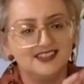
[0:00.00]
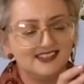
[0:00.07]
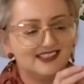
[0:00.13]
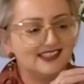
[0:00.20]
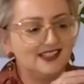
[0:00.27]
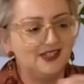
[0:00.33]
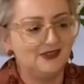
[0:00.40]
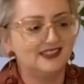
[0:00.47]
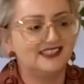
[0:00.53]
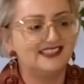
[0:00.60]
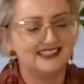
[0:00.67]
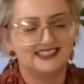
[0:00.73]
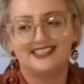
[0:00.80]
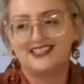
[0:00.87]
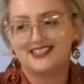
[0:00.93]
she was
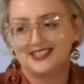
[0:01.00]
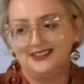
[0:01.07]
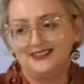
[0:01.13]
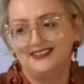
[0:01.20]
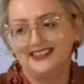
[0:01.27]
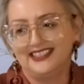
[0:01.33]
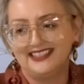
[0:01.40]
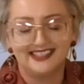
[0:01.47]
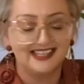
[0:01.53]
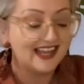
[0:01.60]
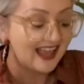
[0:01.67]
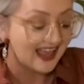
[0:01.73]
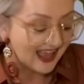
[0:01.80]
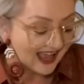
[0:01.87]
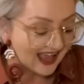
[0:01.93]
just doing it.
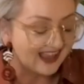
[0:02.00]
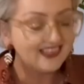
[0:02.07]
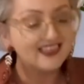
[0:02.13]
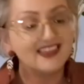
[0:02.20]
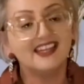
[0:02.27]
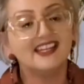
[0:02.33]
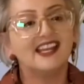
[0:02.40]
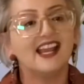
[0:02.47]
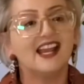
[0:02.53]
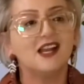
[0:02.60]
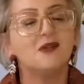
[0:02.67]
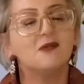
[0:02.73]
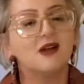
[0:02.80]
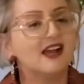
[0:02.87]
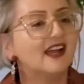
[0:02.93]
Yeah. And then
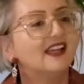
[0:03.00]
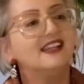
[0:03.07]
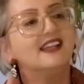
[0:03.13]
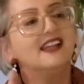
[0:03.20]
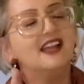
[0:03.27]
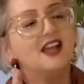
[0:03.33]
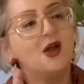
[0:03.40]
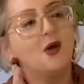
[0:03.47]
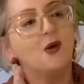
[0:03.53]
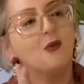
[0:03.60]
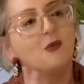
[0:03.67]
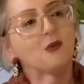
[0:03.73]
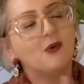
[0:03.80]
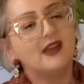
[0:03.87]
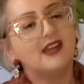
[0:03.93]
anyway,
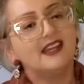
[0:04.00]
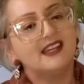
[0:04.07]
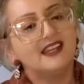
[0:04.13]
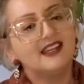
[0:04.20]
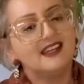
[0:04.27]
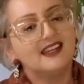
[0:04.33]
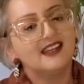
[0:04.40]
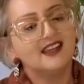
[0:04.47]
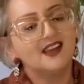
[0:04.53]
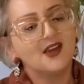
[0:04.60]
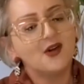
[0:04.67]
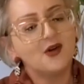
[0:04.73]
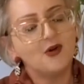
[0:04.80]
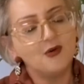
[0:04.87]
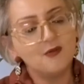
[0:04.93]
we
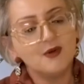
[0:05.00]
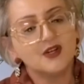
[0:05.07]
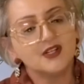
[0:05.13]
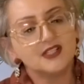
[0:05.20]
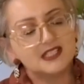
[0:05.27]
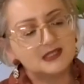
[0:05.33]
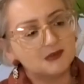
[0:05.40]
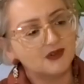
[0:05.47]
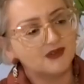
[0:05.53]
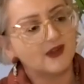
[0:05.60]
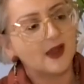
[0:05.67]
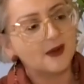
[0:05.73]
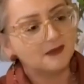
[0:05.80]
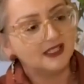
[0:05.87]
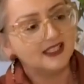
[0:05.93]
almost were
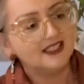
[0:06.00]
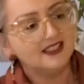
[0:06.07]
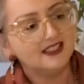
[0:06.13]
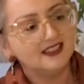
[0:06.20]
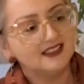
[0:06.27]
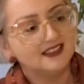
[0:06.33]
family.